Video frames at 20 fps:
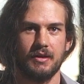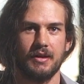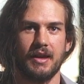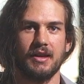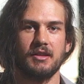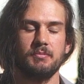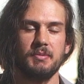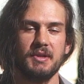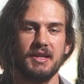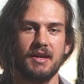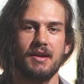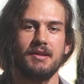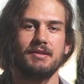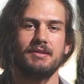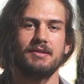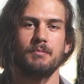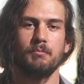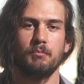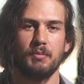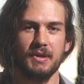It's
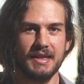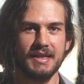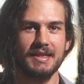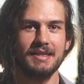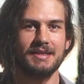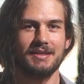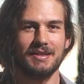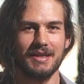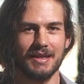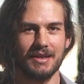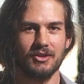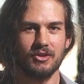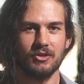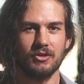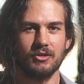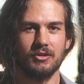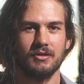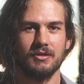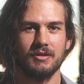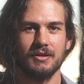because being
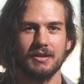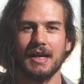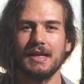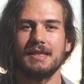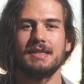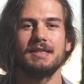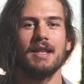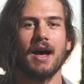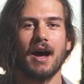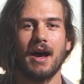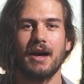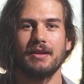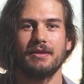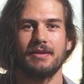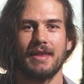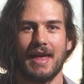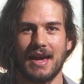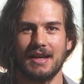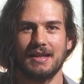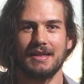single is
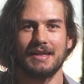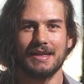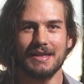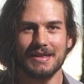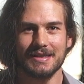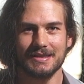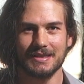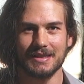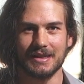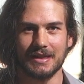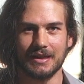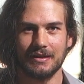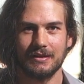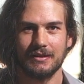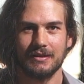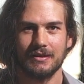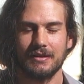not that easy.